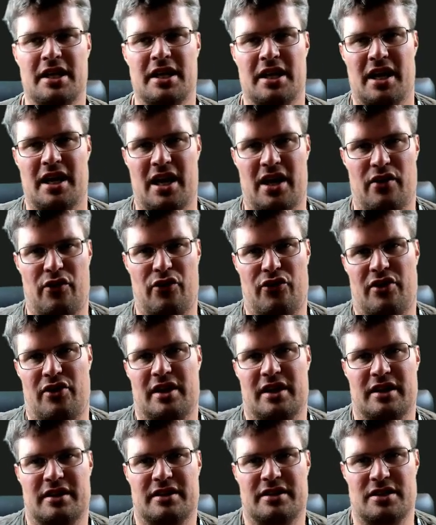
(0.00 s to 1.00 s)
if
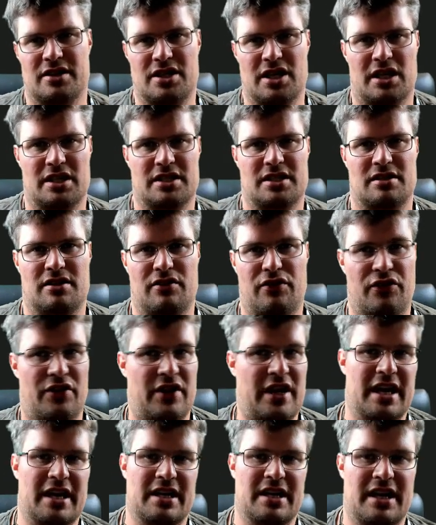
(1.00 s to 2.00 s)
it doesn't
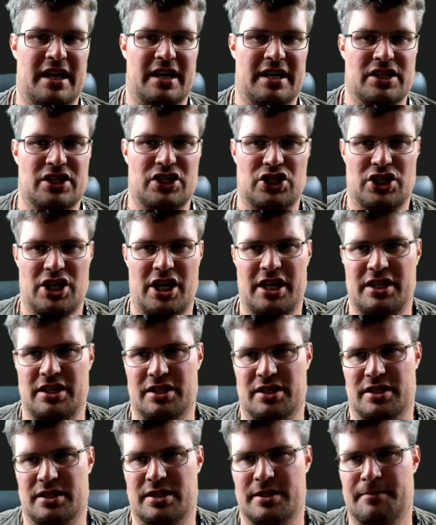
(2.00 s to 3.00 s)
find any
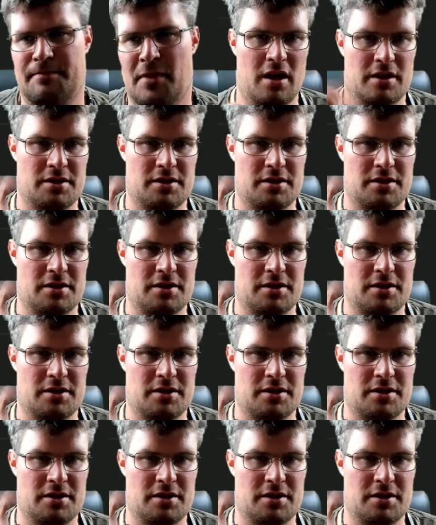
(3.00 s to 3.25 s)
changes.